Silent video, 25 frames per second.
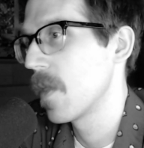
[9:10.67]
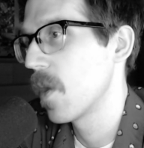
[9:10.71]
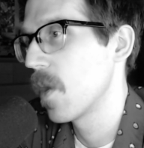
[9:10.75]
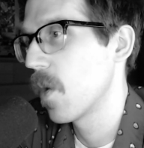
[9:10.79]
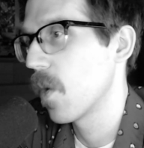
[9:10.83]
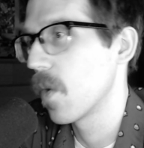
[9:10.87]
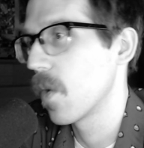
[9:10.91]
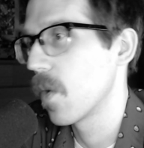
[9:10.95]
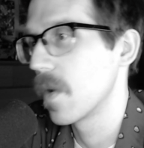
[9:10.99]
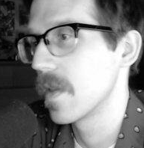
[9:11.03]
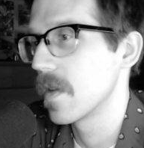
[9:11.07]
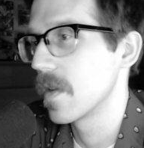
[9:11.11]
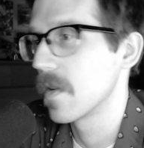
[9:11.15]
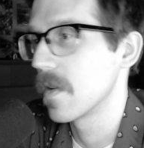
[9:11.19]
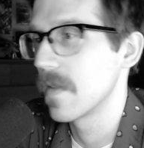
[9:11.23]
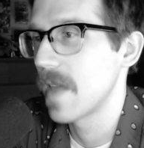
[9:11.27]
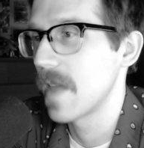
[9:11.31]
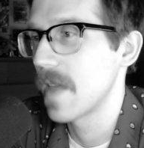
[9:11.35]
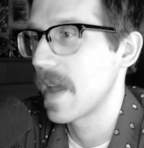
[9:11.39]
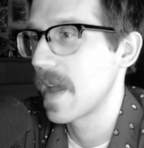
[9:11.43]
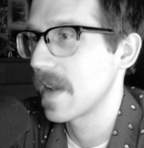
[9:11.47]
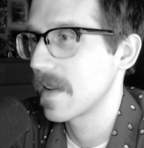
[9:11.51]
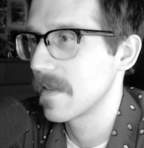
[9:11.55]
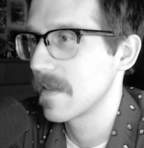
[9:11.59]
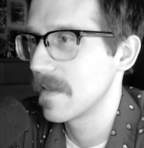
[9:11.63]
or either
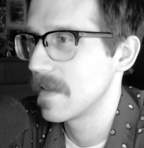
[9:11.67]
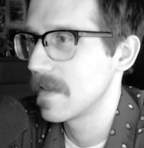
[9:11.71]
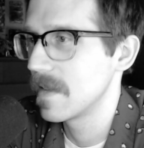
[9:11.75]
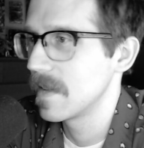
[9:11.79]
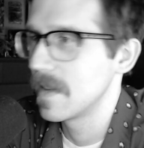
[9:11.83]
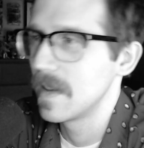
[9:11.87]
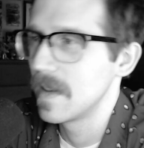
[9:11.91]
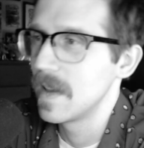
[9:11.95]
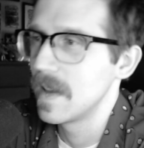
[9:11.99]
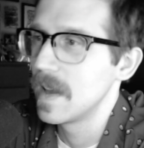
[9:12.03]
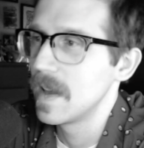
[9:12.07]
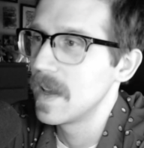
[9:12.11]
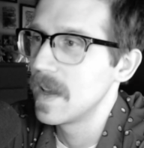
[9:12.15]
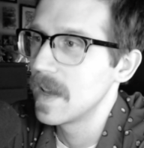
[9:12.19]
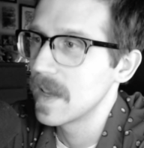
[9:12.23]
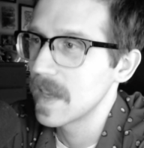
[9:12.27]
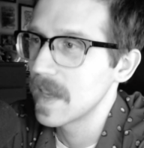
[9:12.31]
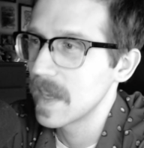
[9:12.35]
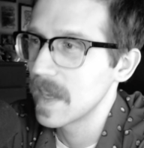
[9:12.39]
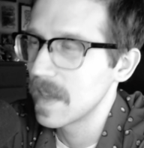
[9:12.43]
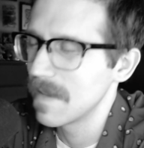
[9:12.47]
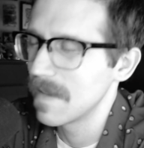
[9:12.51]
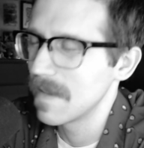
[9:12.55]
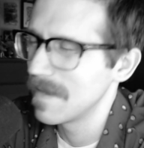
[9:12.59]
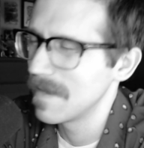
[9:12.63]
that
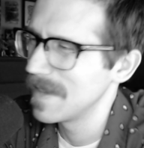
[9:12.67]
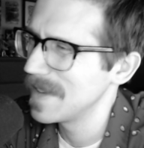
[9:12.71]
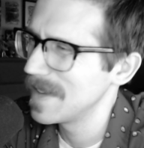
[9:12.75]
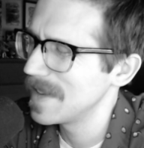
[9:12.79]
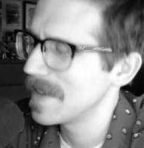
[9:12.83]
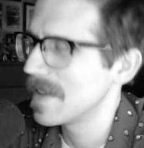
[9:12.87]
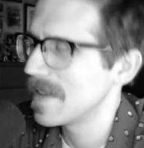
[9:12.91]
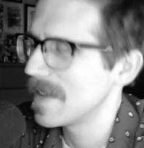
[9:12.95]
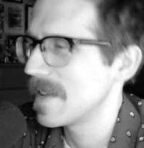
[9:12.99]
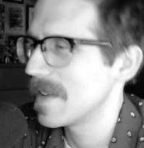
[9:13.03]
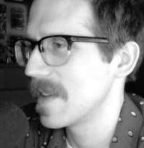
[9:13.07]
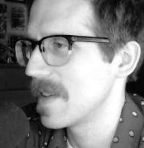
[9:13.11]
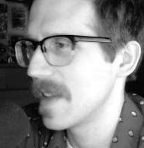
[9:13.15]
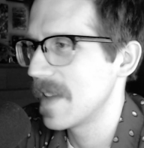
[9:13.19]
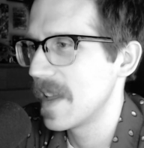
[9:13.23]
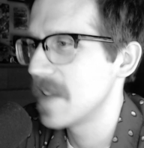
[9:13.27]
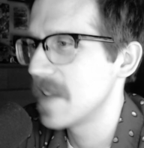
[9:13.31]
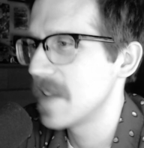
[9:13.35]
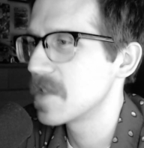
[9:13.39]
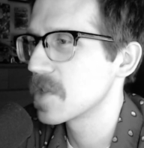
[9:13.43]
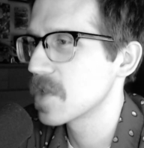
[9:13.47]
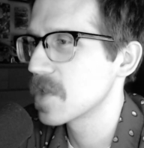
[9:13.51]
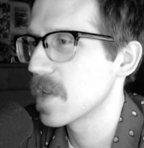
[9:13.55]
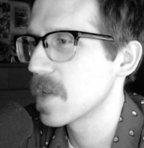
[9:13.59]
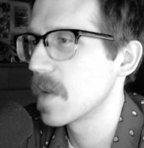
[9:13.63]

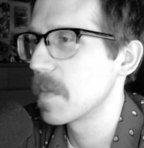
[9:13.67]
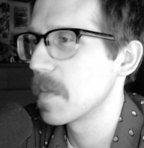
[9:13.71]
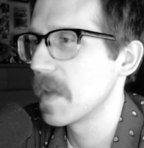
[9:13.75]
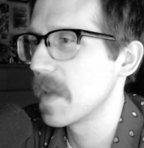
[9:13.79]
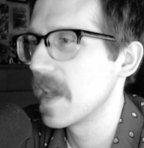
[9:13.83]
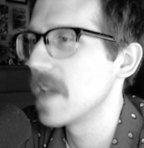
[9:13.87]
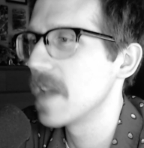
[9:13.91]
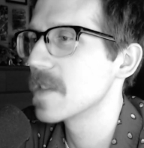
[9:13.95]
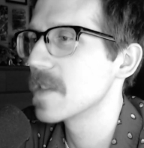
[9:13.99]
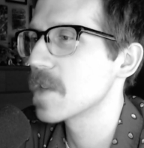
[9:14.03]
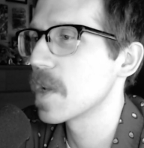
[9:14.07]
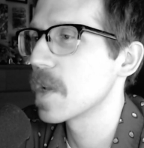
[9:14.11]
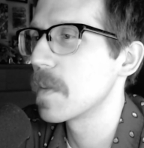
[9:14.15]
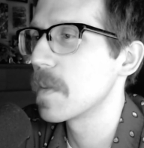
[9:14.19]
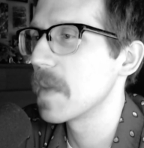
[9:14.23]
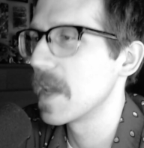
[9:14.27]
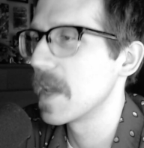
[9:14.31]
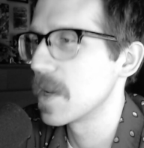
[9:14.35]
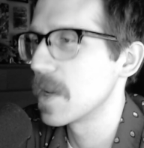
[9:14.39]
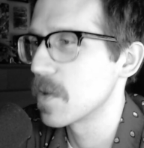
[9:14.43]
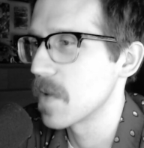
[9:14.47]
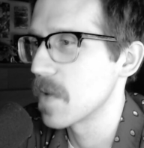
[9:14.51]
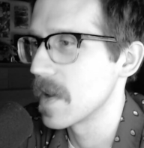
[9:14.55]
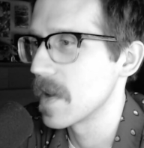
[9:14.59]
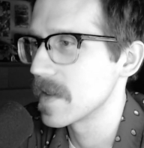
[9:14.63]
it's gonna be
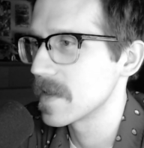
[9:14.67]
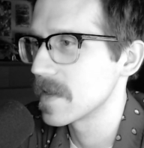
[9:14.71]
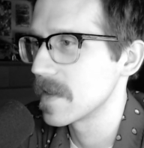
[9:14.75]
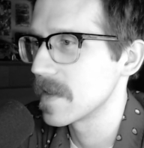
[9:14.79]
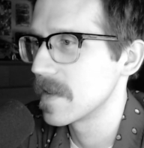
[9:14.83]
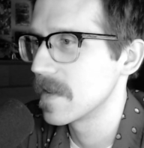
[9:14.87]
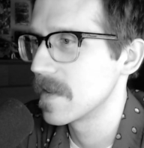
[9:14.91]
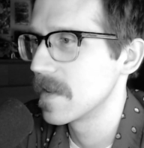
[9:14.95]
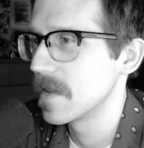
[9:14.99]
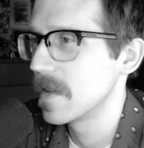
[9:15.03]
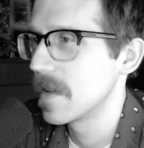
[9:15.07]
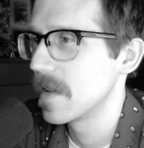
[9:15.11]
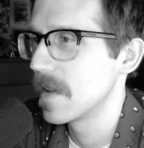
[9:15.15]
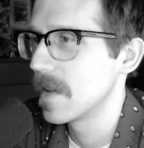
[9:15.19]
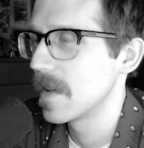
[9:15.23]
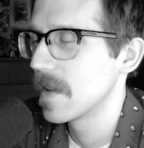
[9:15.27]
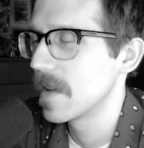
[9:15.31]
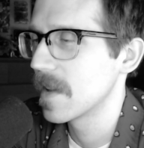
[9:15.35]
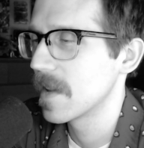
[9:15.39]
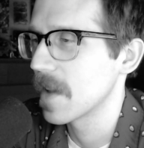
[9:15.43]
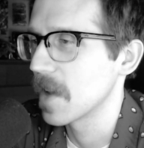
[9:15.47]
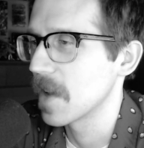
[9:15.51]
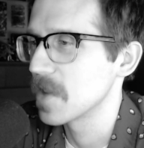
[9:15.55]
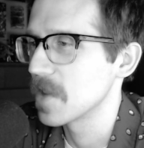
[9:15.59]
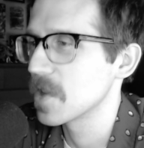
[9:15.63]
interesting
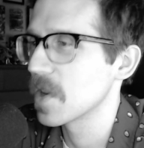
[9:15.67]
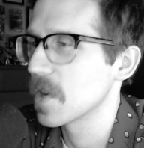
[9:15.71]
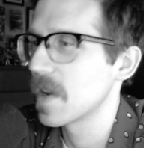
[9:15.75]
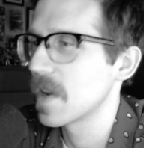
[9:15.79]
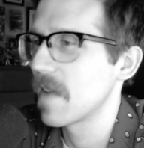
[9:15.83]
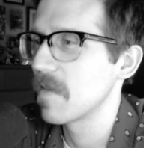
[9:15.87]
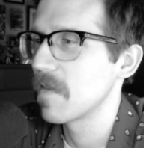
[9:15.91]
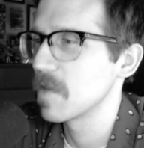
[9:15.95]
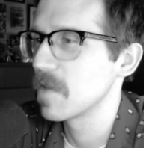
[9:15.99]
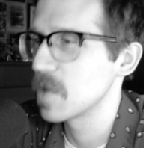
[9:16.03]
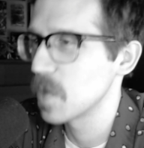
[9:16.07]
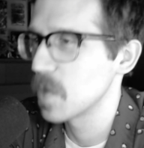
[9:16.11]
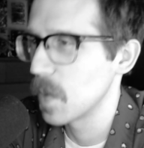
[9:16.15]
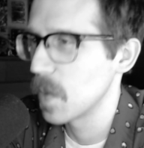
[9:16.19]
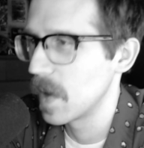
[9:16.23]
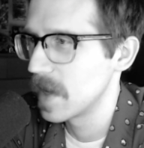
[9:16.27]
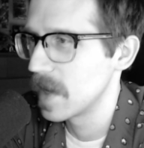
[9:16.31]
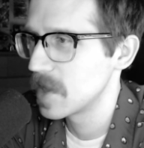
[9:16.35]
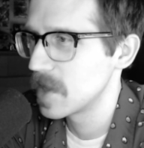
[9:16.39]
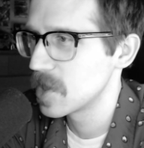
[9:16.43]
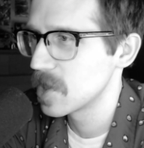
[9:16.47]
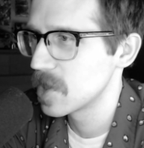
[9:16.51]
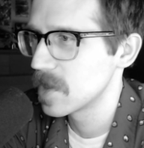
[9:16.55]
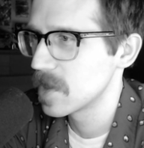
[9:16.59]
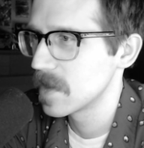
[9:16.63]
because you're gonna have the
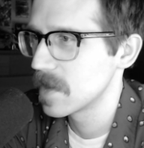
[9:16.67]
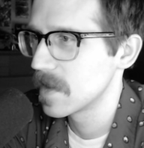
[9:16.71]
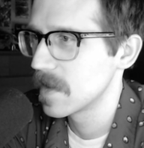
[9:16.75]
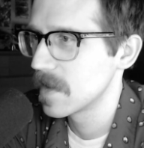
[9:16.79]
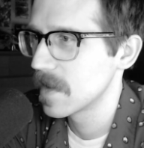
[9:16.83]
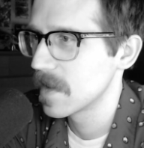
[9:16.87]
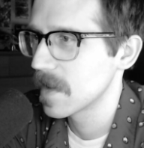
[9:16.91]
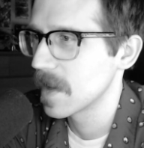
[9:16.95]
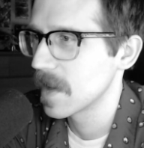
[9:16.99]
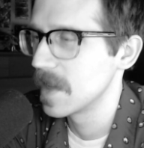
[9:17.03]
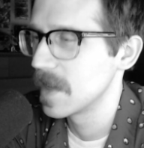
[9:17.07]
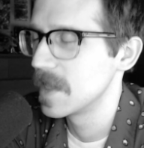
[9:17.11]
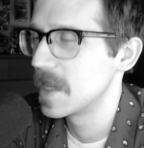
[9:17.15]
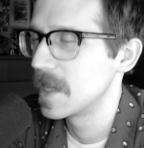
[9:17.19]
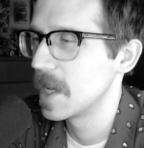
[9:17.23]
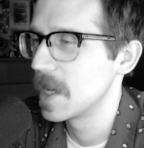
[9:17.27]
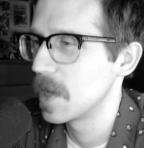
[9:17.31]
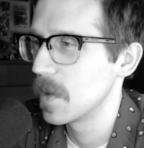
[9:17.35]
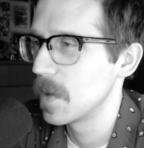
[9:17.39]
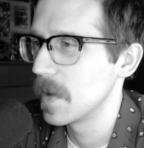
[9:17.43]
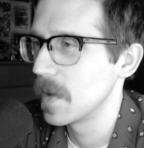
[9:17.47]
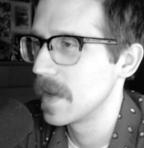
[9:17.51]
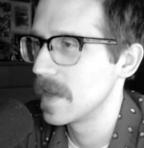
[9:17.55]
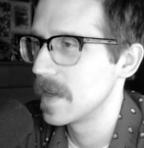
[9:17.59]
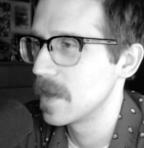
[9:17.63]
Switch
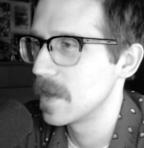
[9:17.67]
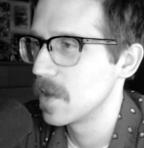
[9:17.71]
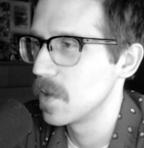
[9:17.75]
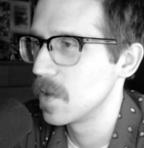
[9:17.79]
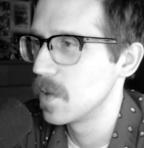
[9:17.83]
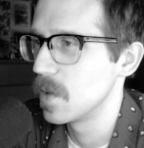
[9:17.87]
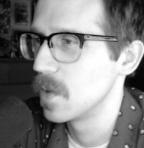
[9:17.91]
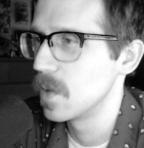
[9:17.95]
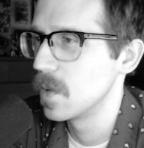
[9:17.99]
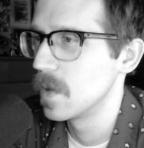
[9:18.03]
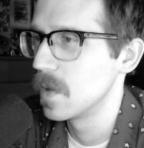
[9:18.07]
continuing to